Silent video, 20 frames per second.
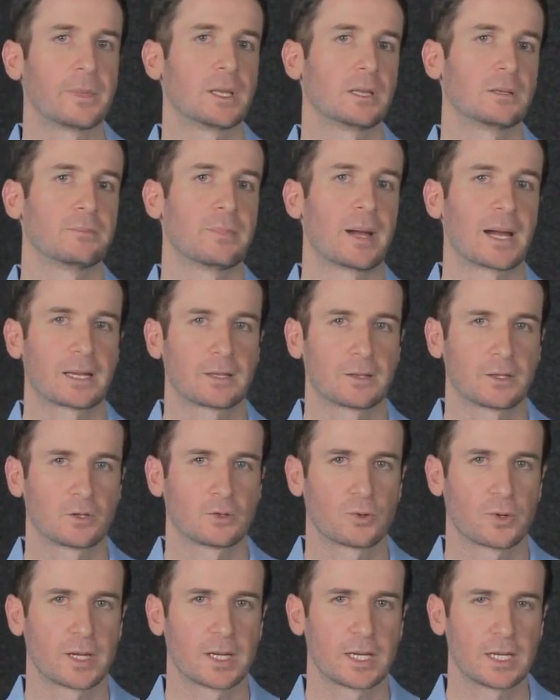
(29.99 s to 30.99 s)
middle and back of the
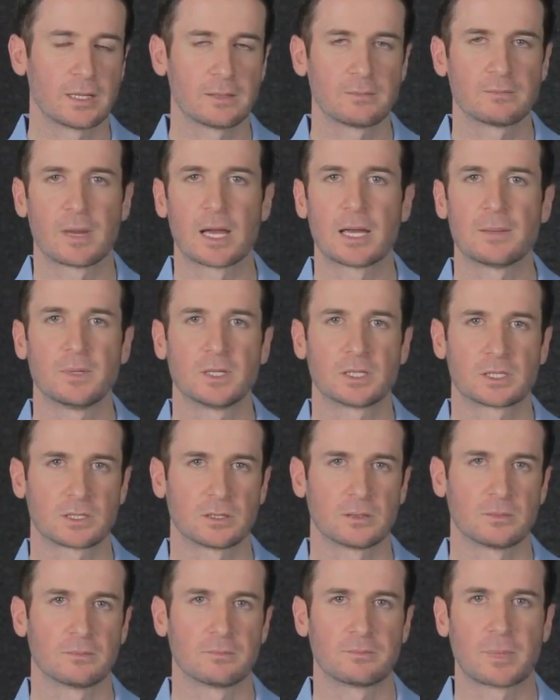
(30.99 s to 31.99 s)
green, maybe
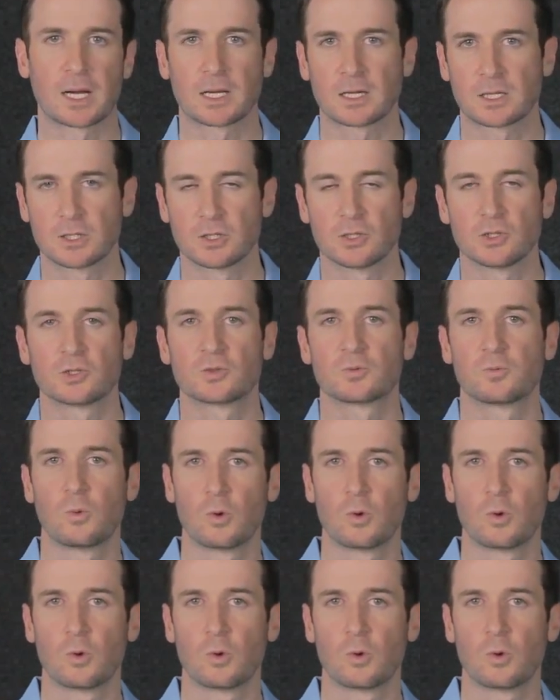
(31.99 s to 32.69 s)
some bunkers,